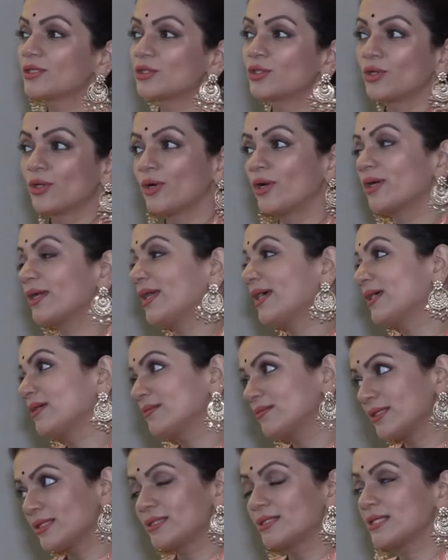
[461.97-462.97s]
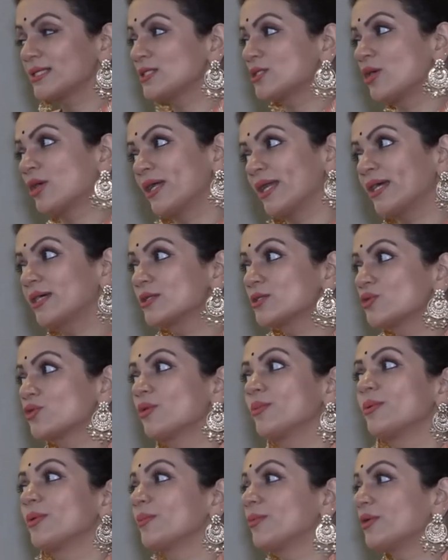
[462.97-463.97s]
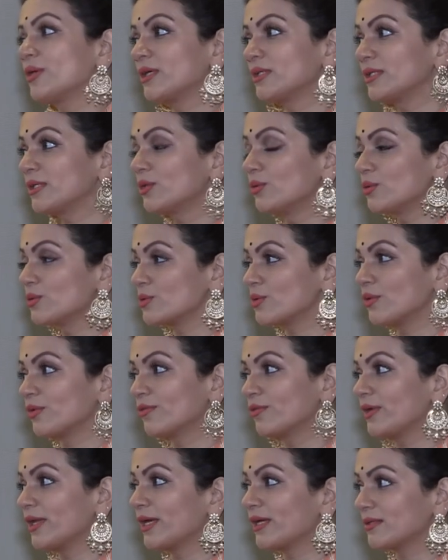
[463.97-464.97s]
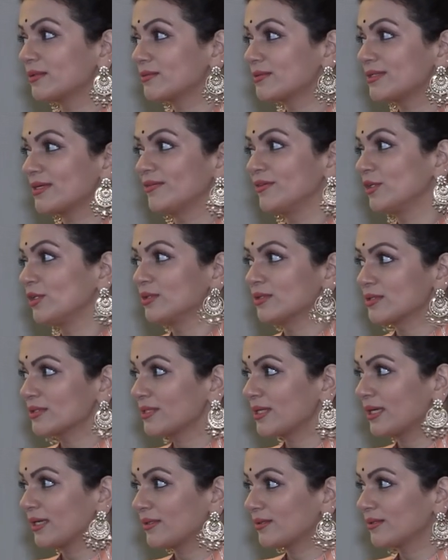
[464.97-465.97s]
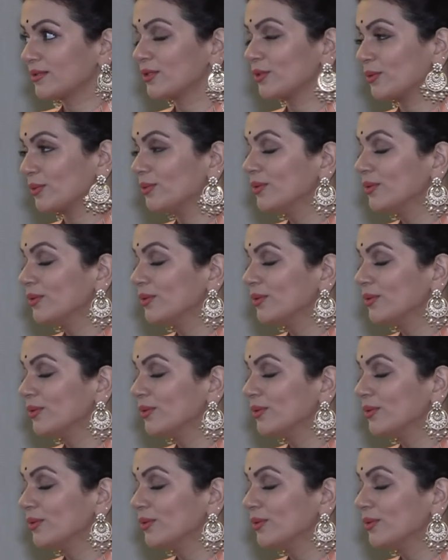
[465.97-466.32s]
You're not like, it's not like a soap opera that goes on for like 7 years, like, you know.